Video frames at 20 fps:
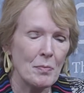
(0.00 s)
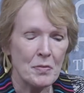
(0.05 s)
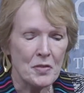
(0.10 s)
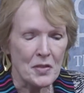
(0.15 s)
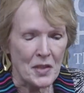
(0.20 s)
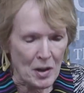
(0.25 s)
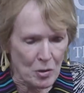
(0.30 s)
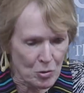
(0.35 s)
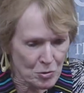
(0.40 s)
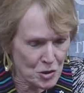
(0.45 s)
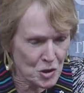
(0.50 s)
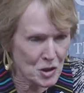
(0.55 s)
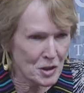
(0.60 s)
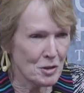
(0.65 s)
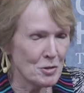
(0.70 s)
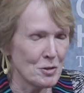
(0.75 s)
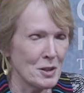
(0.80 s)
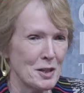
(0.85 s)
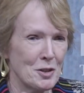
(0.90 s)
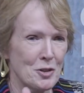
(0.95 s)
those
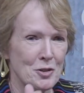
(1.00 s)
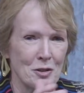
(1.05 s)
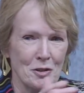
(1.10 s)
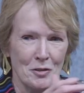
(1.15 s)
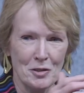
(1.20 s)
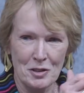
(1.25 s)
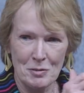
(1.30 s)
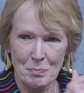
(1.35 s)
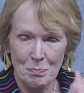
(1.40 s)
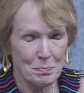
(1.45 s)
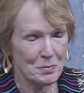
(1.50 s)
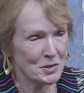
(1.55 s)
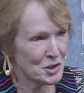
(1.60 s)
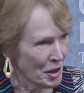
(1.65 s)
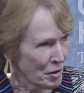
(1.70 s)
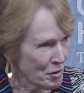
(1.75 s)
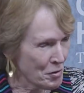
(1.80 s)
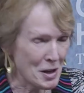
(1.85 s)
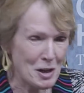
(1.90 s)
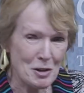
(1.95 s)
generations,
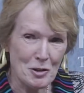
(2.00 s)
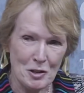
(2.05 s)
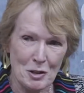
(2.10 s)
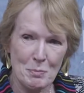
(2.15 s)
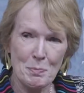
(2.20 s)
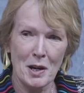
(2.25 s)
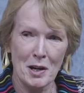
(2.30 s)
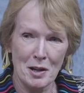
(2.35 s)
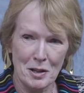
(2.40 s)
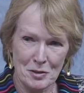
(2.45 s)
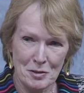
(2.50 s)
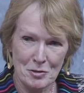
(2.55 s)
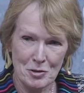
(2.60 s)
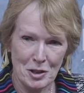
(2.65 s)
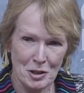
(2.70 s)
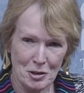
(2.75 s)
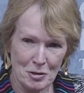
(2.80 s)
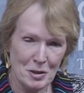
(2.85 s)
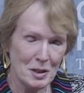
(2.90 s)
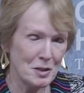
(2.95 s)
generations pass and
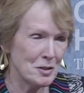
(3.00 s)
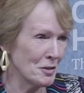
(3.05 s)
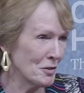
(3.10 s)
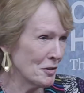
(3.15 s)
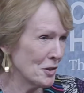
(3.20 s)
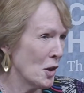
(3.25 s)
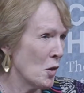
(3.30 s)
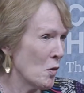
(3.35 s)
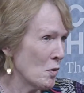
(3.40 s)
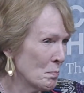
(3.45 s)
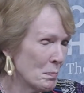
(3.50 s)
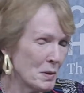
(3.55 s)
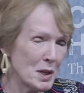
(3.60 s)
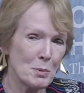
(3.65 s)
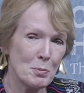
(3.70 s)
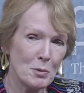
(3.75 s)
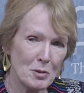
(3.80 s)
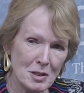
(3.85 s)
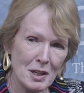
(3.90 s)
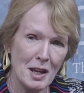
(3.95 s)
generations go, and
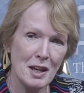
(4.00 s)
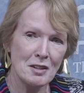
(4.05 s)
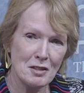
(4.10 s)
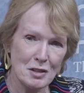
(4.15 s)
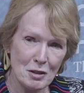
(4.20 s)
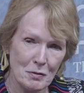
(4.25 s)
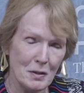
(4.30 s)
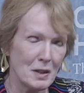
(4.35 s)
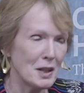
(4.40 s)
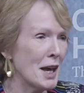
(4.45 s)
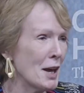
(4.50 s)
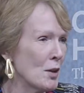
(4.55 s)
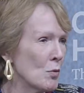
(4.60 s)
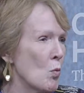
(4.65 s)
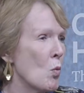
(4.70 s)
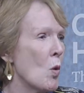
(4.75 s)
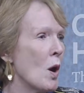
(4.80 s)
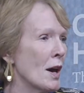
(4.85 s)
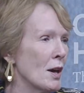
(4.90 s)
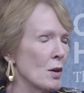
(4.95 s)
people tend to forget
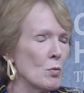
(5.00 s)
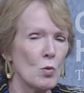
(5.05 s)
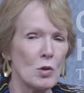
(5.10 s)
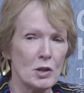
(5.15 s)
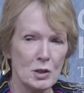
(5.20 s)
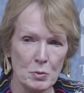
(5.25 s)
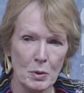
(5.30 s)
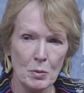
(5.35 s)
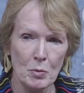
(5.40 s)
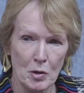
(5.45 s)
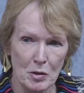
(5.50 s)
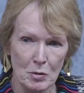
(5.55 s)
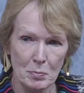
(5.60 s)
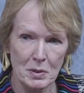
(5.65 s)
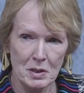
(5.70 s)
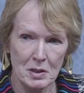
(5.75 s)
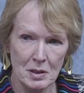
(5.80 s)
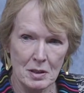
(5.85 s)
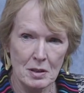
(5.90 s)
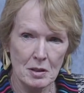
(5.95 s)
why it was we wanted
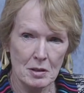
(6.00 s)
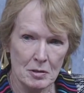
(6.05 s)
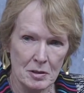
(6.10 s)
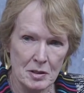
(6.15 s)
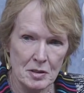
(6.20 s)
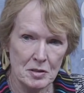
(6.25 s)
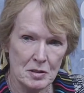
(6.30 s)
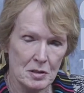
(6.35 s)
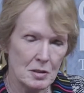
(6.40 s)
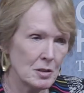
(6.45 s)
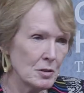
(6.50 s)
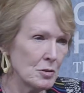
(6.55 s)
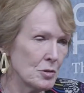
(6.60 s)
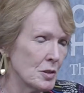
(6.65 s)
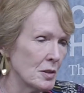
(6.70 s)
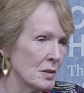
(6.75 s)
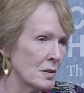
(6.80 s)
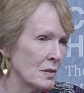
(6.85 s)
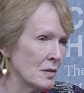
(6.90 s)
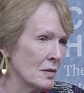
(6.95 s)
particular
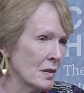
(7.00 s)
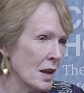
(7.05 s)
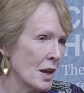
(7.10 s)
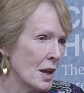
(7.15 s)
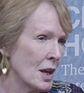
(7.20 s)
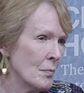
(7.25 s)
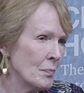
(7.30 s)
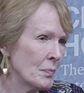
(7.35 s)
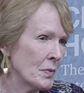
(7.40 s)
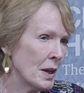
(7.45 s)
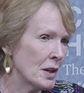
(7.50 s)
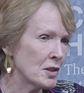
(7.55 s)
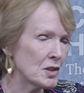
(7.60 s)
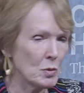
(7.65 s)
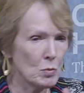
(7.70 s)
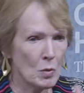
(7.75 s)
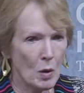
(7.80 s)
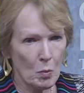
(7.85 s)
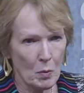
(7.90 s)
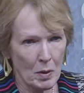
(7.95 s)
institutions. And so
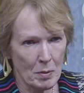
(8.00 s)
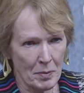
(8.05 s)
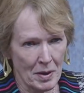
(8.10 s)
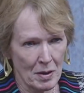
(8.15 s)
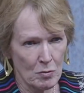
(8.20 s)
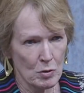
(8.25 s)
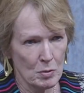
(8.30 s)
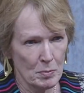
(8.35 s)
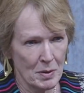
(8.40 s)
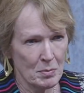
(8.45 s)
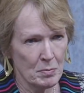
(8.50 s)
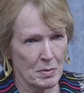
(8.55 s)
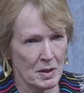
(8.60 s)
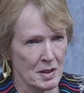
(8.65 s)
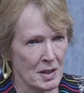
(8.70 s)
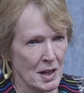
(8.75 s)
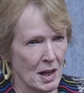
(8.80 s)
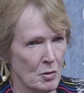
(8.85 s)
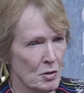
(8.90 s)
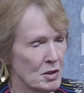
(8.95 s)
what we're remembering
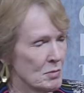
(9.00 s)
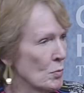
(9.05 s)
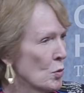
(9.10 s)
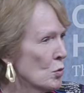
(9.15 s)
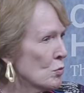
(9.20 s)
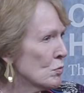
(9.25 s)
now is more